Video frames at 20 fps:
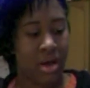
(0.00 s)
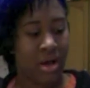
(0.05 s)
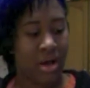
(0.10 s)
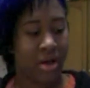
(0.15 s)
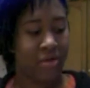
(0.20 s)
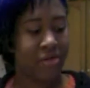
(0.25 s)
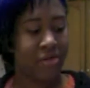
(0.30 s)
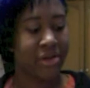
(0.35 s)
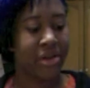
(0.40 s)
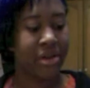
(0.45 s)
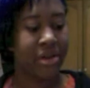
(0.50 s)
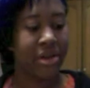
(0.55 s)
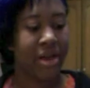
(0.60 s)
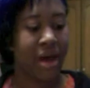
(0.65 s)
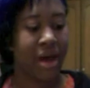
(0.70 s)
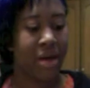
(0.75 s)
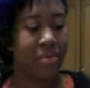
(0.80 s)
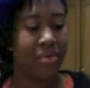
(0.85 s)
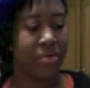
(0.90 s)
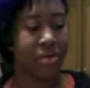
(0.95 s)
Originally
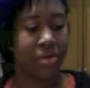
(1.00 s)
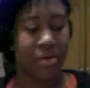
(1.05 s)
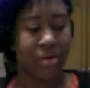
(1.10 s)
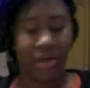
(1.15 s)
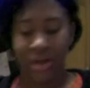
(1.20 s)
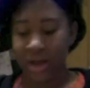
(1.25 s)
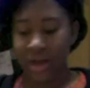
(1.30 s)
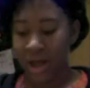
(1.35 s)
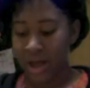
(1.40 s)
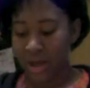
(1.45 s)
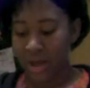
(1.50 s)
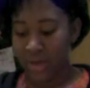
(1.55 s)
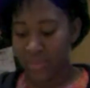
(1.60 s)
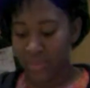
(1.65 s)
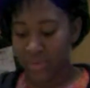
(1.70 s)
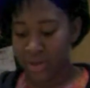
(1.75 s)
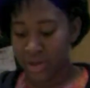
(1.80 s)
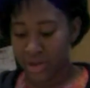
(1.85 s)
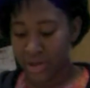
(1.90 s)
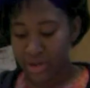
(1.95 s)
I was going to cut it
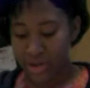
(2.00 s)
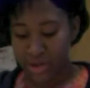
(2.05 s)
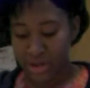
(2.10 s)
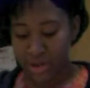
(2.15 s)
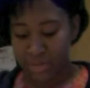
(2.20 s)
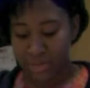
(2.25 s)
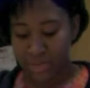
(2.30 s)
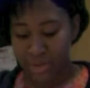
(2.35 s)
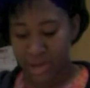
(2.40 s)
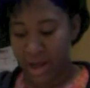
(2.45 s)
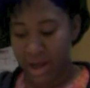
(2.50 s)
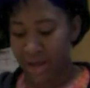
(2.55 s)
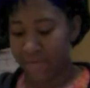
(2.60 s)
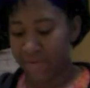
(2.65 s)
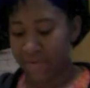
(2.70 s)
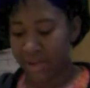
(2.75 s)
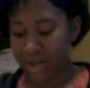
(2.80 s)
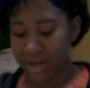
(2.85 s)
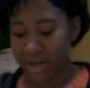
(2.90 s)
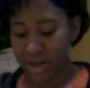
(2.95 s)
with scissors, but I
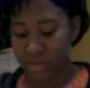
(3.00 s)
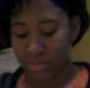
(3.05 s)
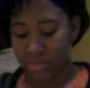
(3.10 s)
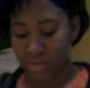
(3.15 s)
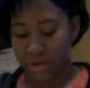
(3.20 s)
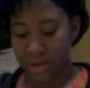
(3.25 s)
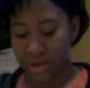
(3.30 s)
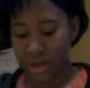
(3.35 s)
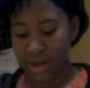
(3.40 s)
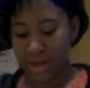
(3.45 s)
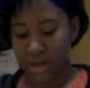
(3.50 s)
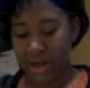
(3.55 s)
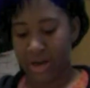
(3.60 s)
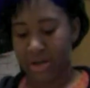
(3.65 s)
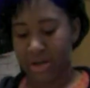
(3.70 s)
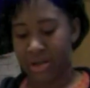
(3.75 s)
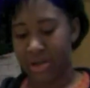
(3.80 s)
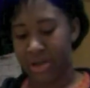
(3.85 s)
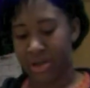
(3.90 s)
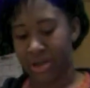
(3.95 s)
feel like it's more
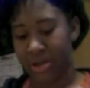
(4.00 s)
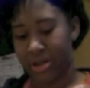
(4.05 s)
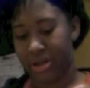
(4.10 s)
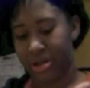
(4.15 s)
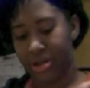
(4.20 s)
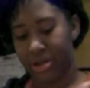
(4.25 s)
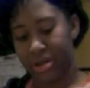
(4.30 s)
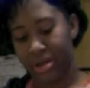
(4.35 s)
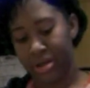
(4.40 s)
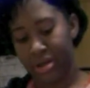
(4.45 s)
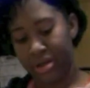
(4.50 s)
sanitary to just